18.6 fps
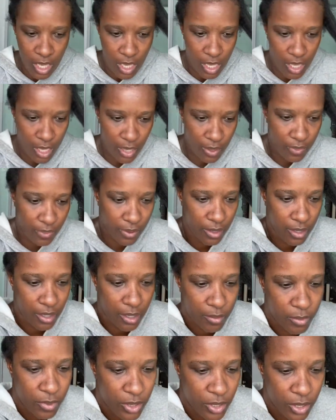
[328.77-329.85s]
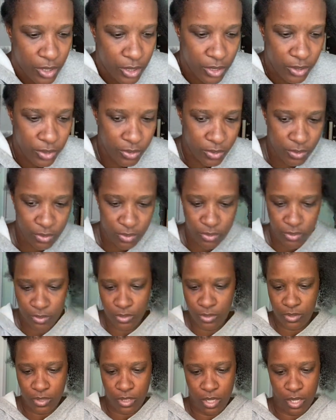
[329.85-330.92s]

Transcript: And then I'm gonna use